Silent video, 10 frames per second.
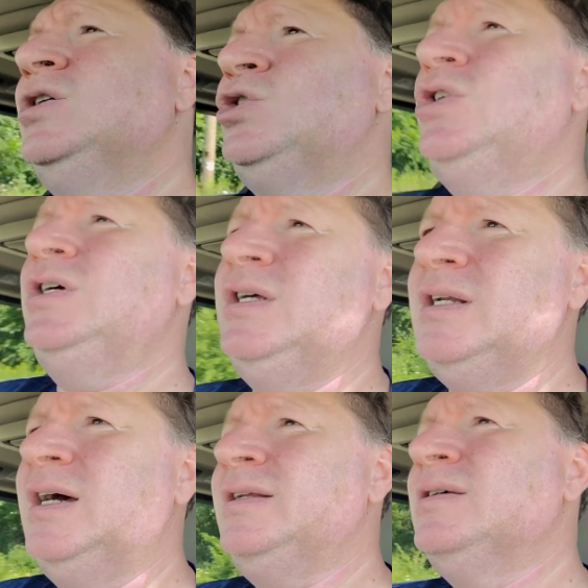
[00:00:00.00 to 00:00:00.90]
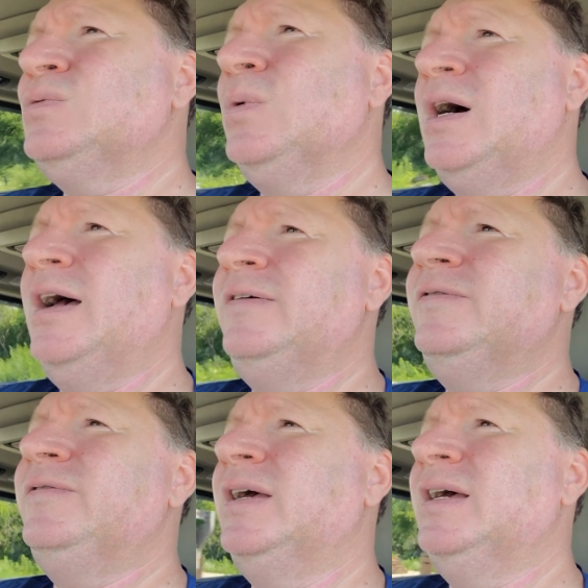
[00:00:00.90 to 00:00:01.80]
cheated on his
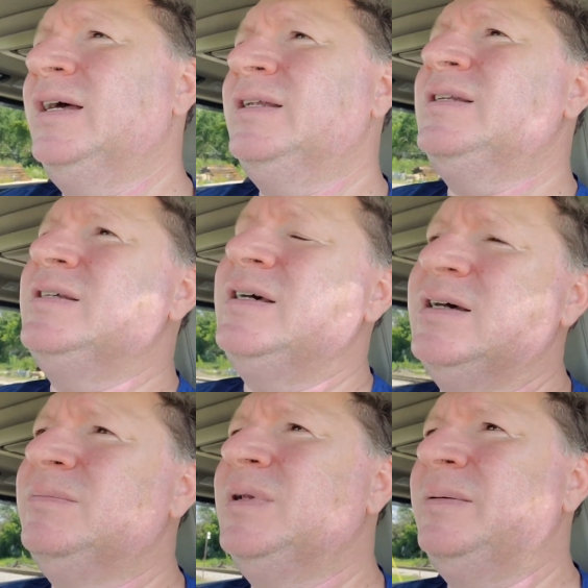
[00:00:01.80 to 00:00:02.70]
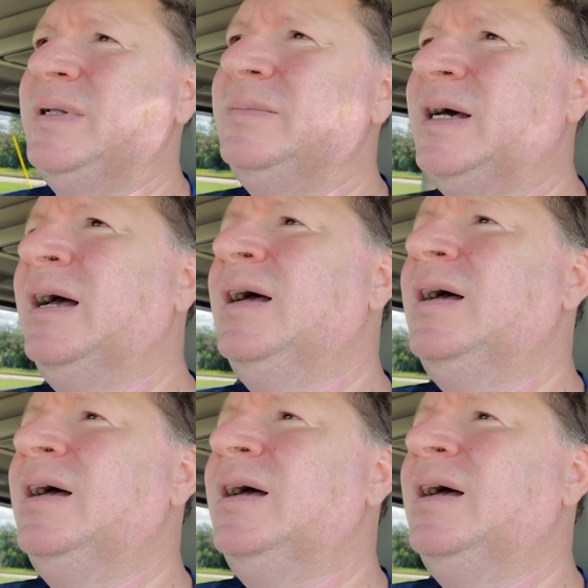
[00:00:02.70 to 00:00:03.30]
wife and uh, blah blah blah.